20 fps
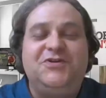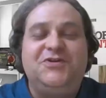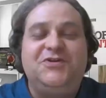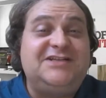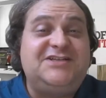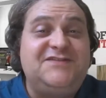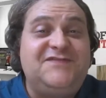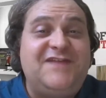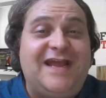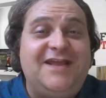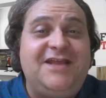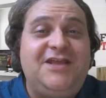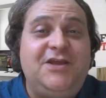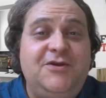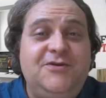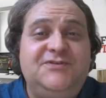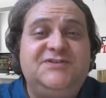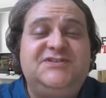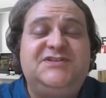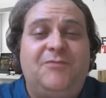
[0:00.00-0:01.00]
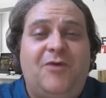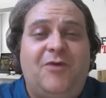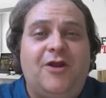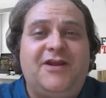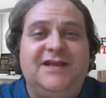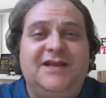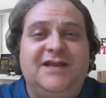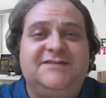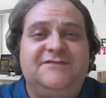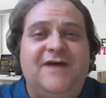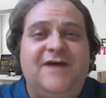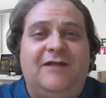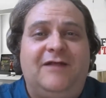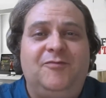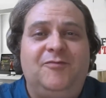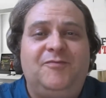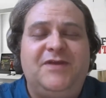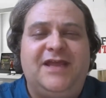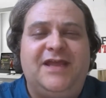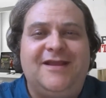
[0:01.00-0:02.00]
mention that used market
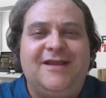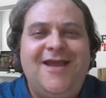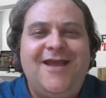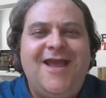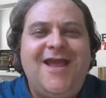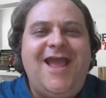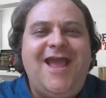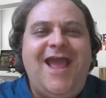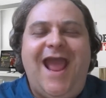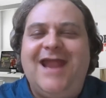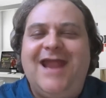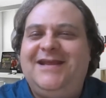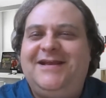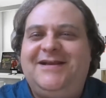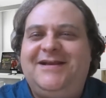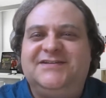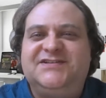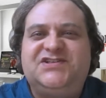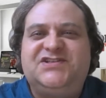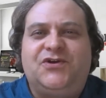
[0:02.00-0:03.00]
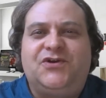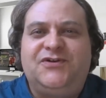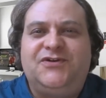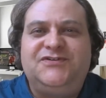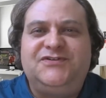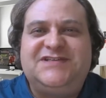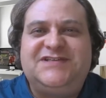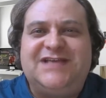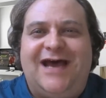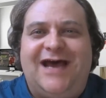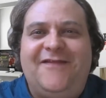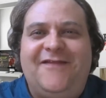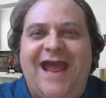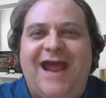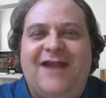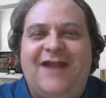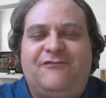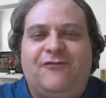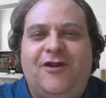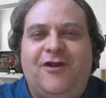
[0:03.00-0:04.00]
developing. Any concerns on
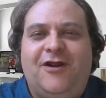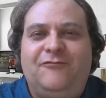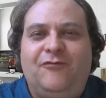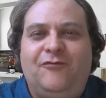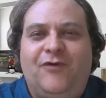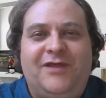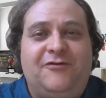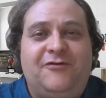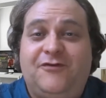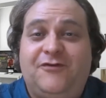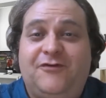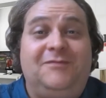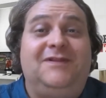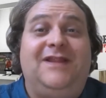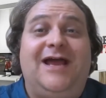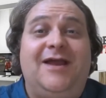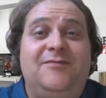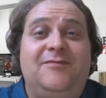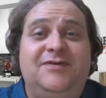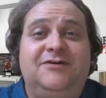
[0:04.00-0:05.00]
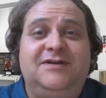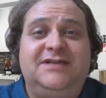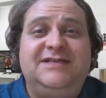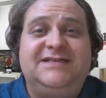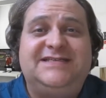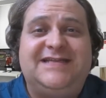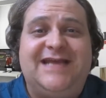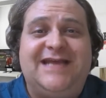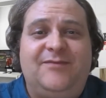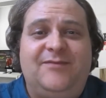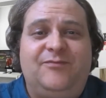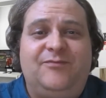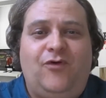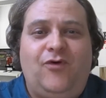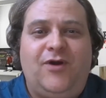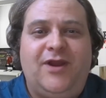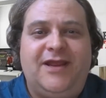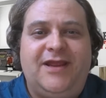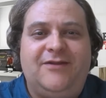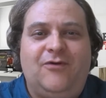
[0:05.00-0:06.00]
that front, whether from a liability
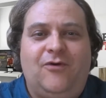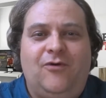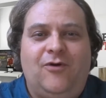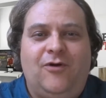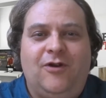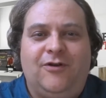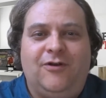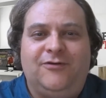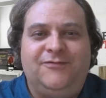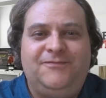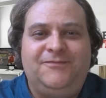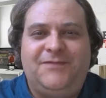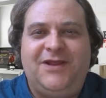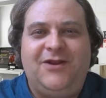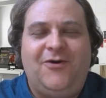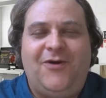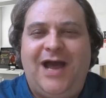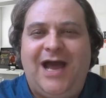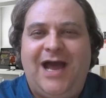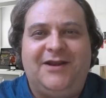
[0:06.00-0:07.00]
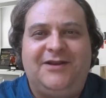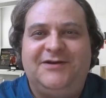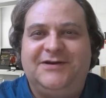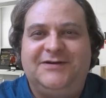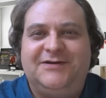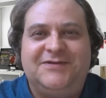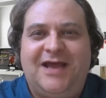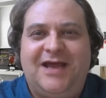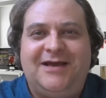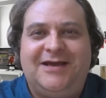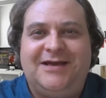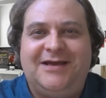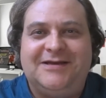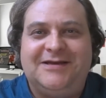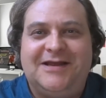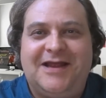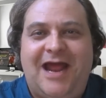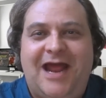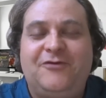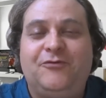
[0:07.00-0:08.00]
standpoint, or how do
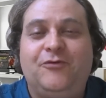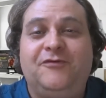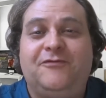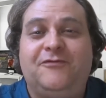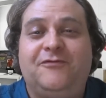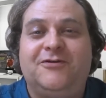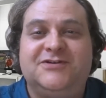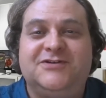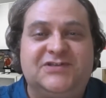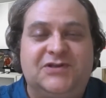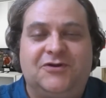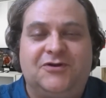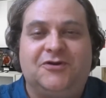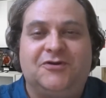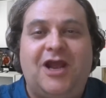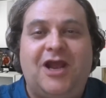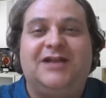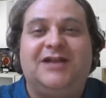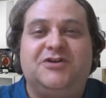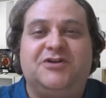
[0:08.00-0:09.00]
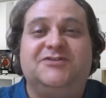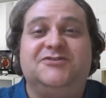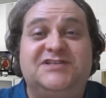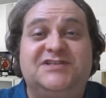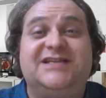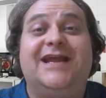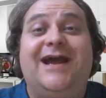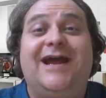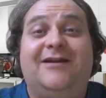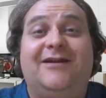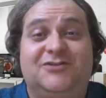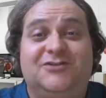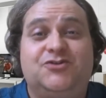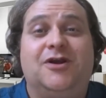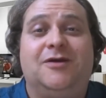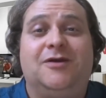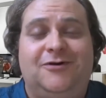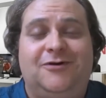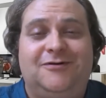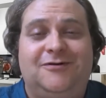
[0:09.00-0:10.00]
roofers or contractors stay out of
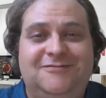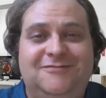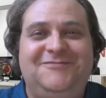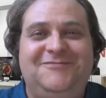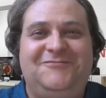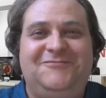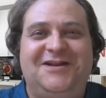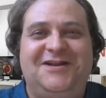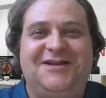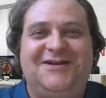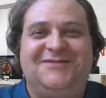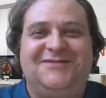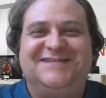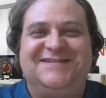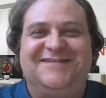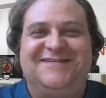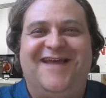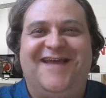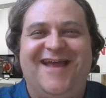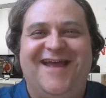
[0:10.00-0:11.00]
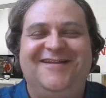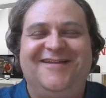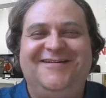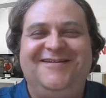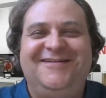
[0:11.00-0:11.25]
trouble when it comes to that?